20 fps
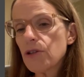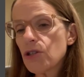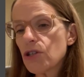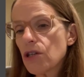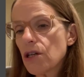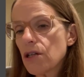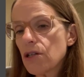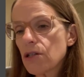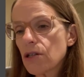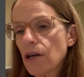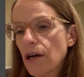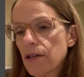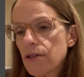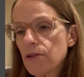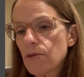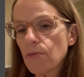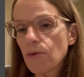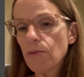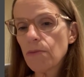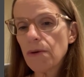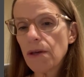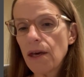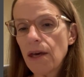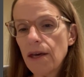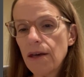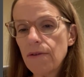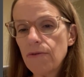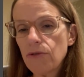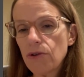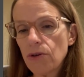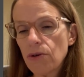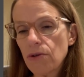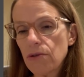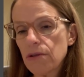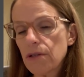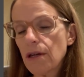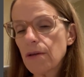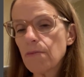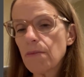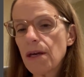changed customer behavior
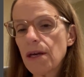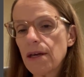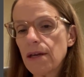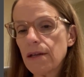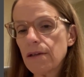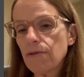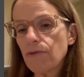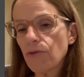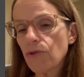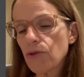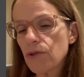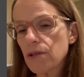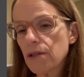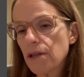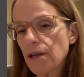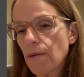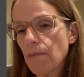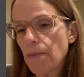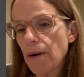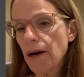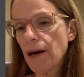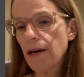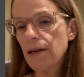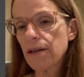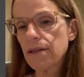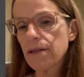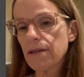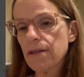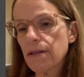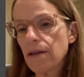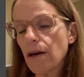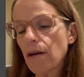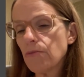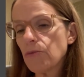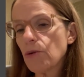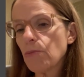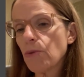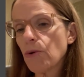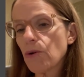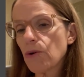that may adversely impact
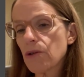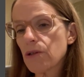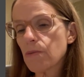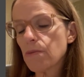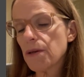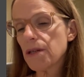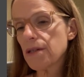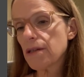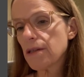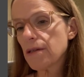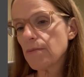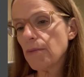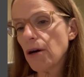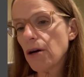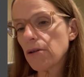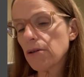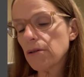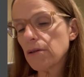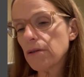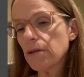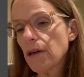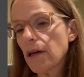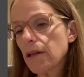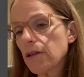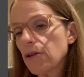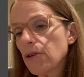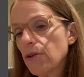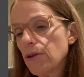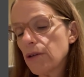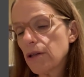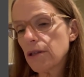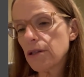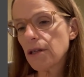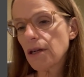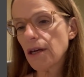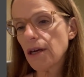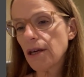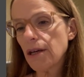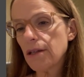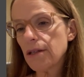the borrower's business model and could
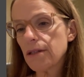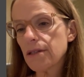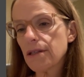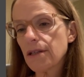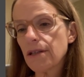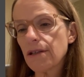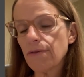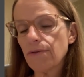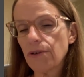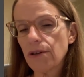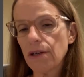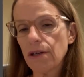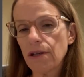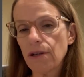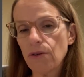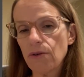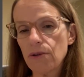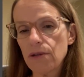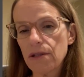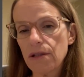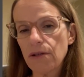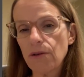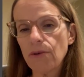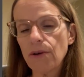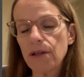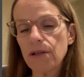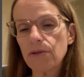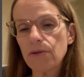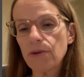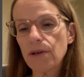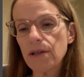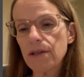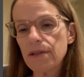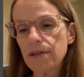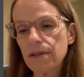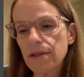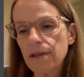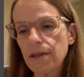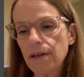indicate a significant increase in credit risk.